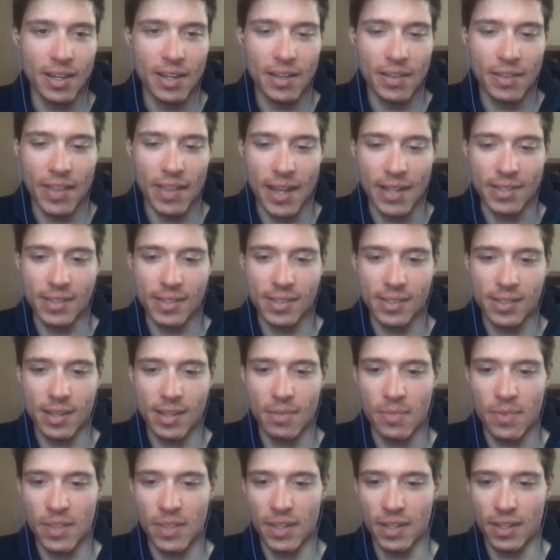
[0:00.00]
that's
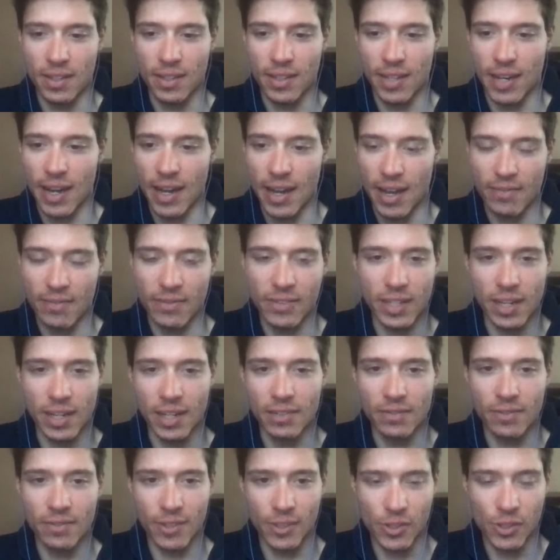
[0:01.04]
something that I have
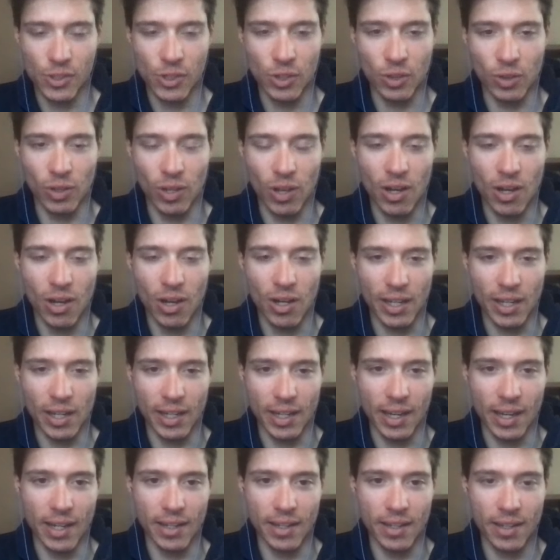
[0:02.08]
done for so long
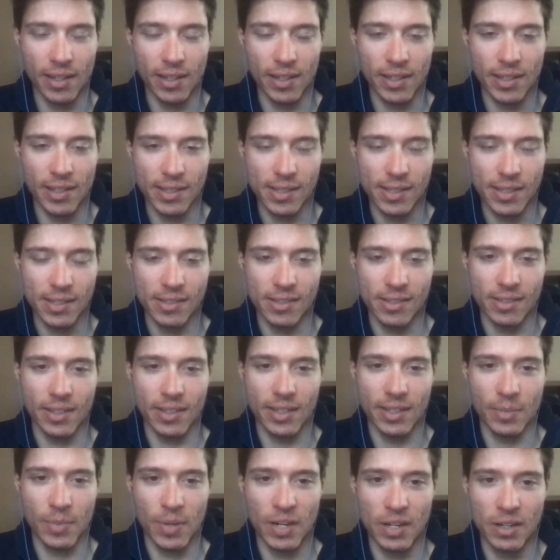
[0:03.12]
and it's easily
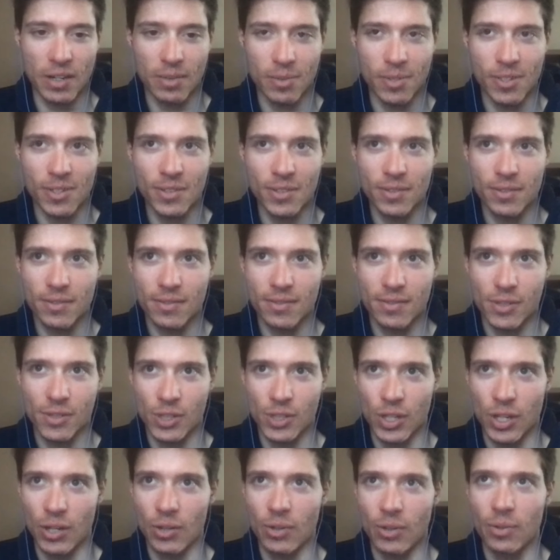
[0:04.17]
comparable.
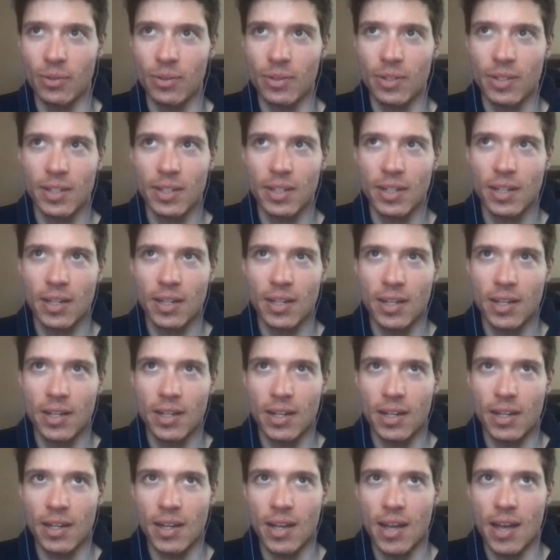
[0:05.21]
So,
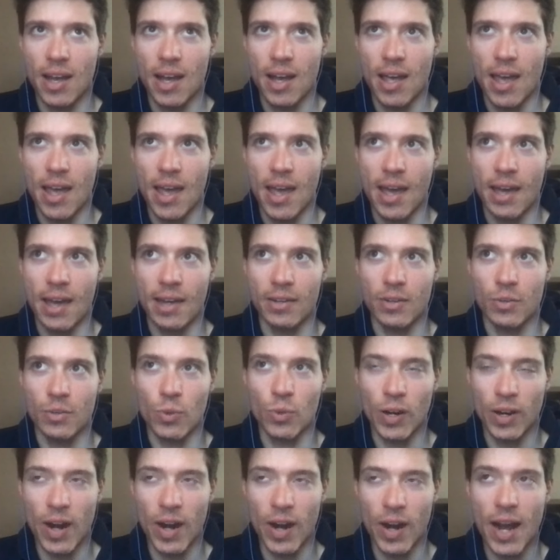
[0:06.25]
and
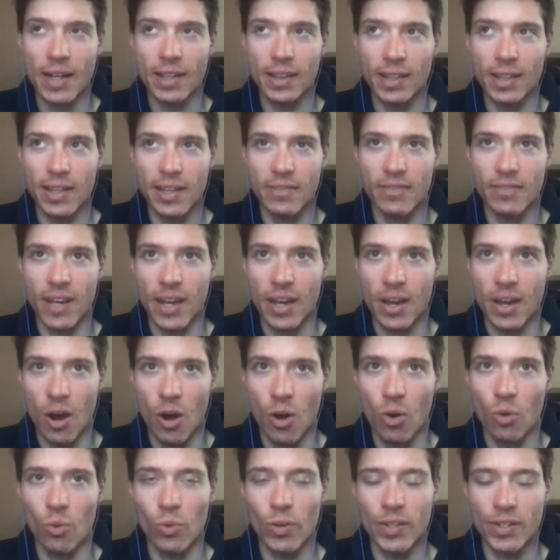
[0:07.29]
where I live, I
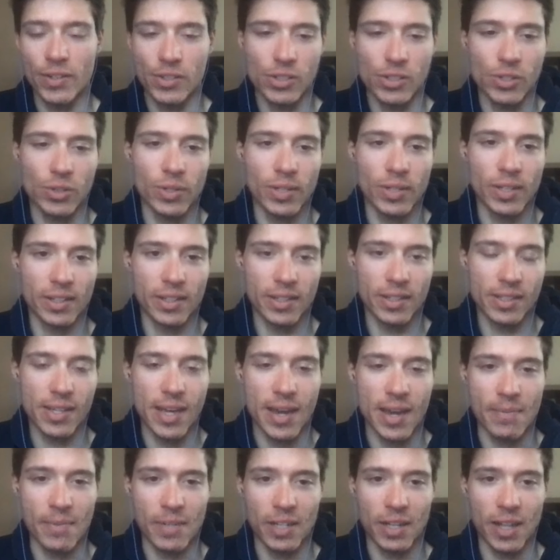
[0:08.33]
always do it on the
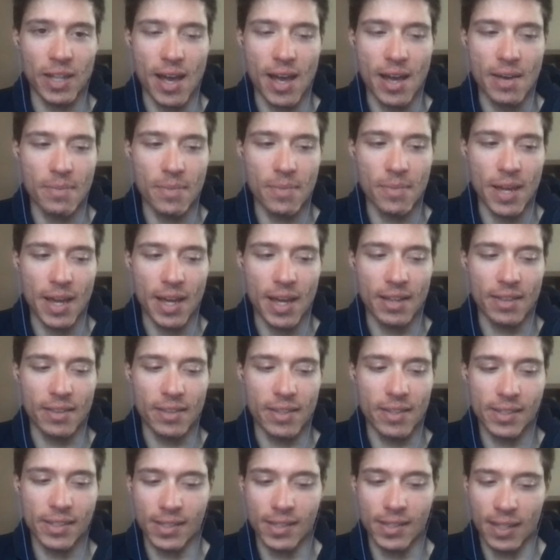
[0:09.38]
same climb. And
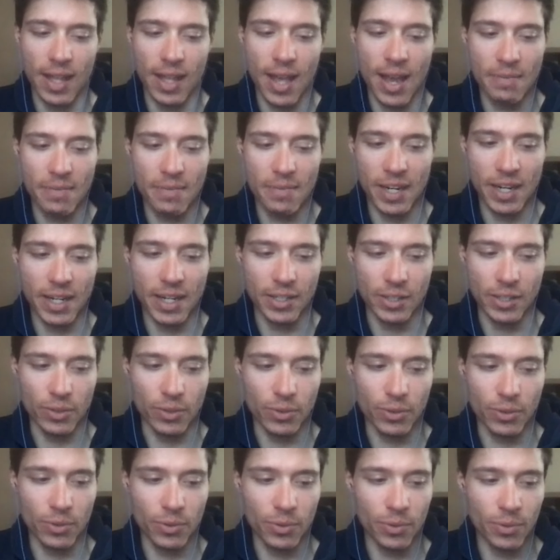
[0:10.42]
this climb that I
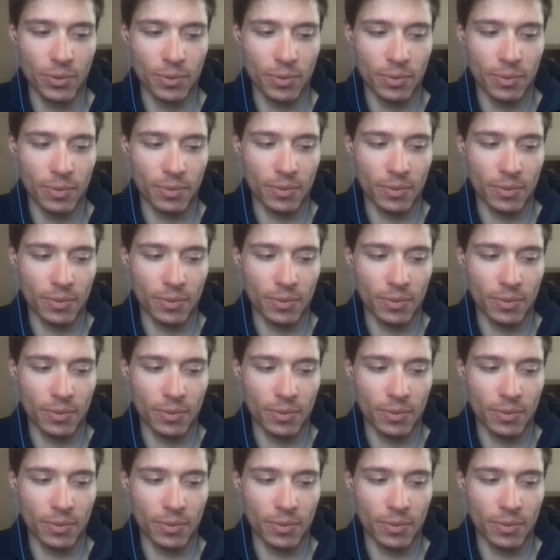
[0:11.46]
do